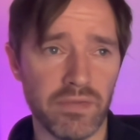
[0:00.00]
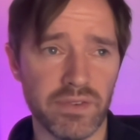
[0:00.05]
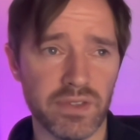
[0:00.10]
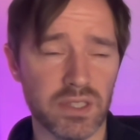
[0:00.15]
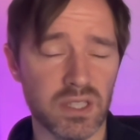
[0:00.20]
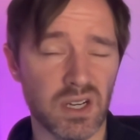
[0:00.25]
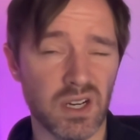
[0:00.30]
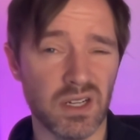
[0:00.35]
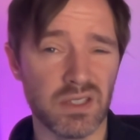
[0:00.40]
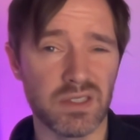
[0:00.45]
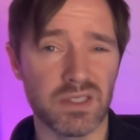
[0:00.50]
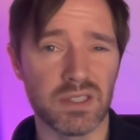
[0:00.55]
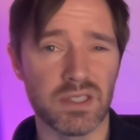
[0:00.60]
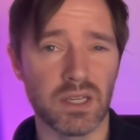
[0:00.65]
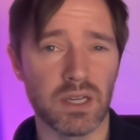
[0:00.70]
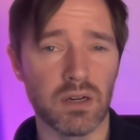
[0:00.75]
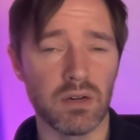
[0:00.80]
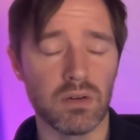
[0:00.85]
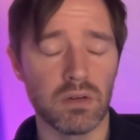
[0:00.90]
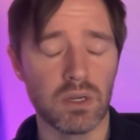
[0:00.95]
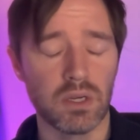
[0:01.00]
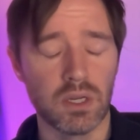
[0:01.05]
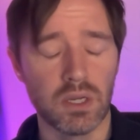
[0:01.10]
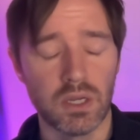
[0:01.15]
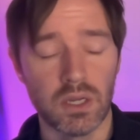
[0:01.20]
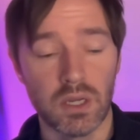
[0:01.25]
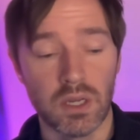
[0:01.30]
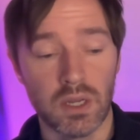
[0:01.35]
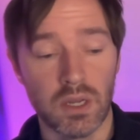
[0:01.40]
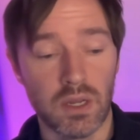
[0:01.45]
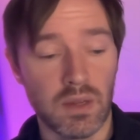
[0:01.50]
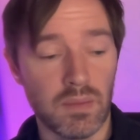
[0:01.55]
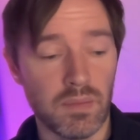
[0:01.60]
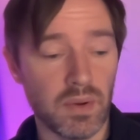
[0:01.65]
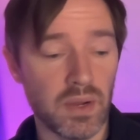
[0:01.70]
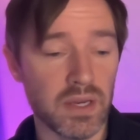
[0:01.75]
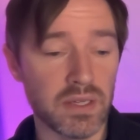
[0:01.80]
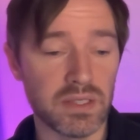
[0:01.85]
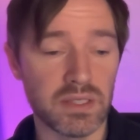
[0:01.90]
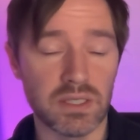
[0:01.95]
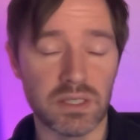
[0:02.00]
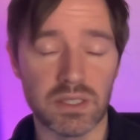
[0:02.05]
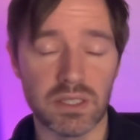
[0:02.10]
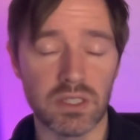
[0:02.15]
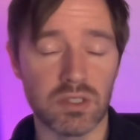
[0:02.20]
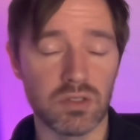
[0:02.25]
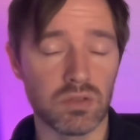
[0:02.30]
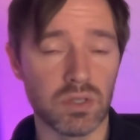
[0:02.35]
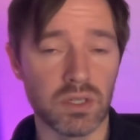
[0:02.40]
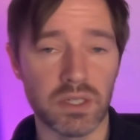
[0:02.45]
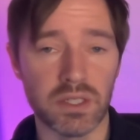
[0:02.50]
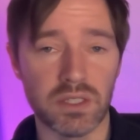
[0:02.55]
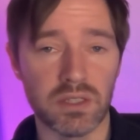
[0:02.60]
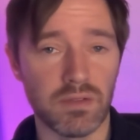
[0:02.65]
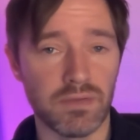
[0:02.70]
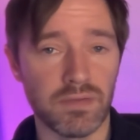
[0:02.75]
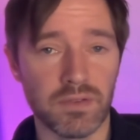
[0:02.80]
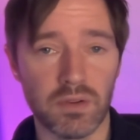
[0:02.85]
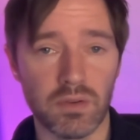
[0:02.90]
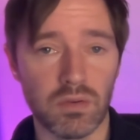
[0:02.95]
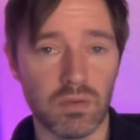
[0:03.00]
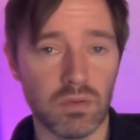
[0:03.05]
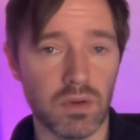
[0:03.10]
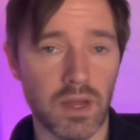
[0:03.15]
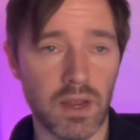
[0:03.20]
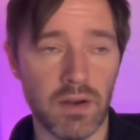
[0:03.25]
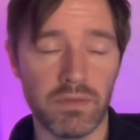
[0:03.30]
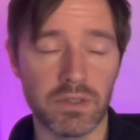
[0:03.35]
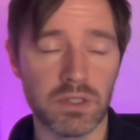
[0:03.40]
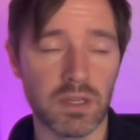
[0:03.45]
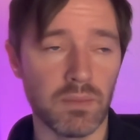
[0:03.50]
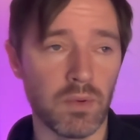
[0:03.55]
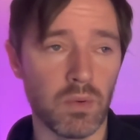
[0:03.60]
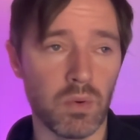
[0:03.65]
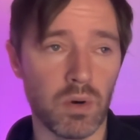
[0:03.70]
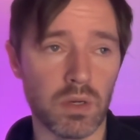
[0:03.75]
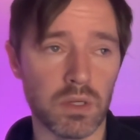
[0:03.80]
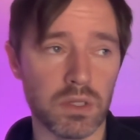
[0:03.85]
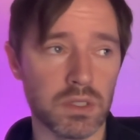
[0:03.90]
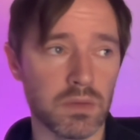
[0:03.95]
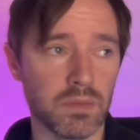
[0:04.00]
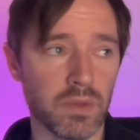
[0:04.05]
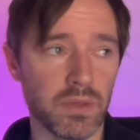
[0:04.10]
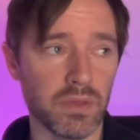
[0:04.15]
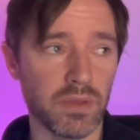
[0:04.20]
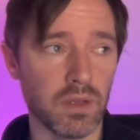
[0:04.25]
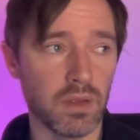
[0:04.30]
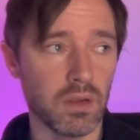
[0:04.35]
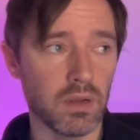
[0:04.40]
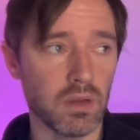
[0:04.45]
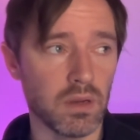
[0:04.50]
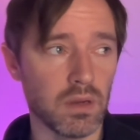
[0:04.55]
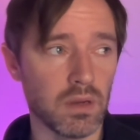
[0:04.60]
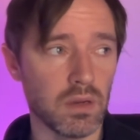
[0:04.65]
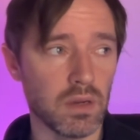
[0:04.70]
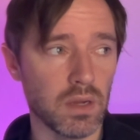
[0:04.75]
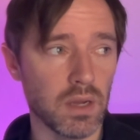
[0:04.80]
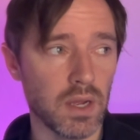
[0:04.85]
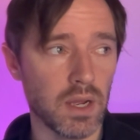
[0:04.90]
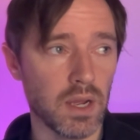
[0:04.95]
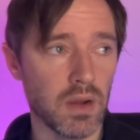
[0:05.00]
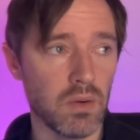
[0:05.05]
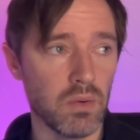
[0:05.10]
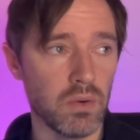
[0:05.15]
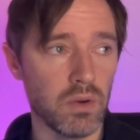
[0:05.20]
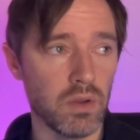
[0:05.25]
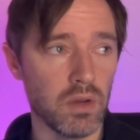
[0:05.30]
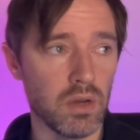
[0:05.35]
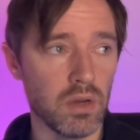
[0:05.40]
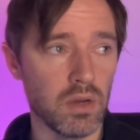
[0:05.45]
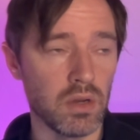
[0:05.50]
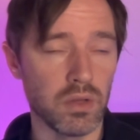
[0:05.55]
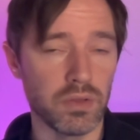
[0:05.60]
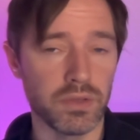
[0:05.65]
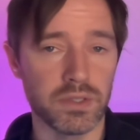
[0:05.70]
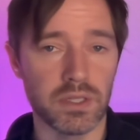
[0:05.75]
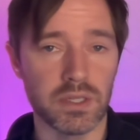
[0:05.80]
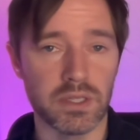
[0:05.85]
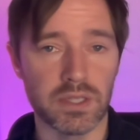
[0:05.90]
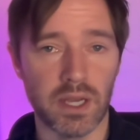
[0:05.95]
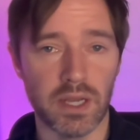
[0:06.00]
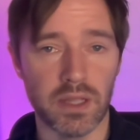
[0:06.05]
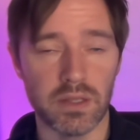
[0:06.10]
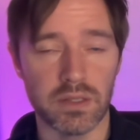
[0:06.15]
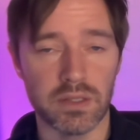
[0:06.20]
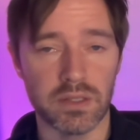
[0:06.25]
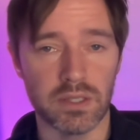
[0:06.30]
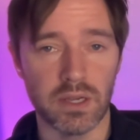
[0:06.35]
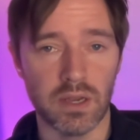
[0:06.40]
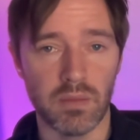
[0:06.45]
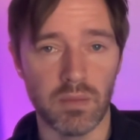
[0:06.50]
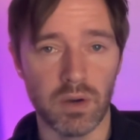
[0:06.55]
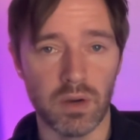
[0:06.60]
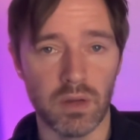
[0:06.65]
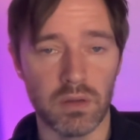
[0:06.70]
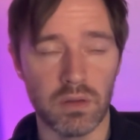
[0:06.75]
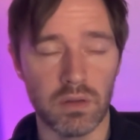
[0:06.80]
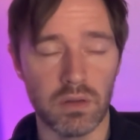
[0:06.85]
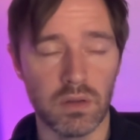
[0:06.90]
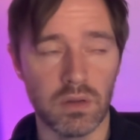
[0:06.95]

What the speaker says: It's hard to tell. Playing City is really difficult. Every time I watch them, I think, how on earth do you take this team on?